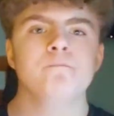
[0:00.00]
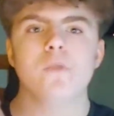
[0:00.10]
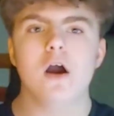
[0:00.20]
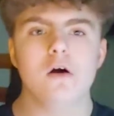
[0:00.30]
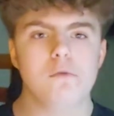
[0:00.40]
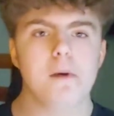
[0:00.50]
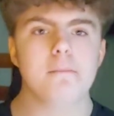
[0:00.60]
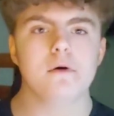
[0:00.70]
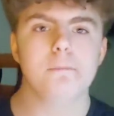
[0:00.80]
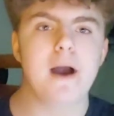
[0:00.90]
I don't
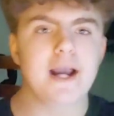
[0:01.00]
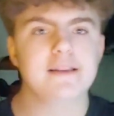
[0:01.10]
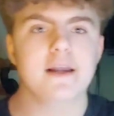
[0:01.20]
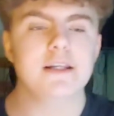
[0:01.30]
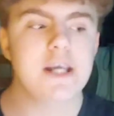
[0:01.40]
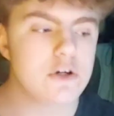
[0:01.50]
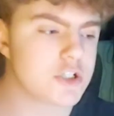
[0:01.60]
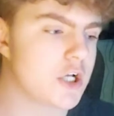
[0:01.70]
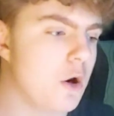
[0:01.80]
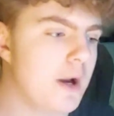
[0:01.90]
remember back then years ago,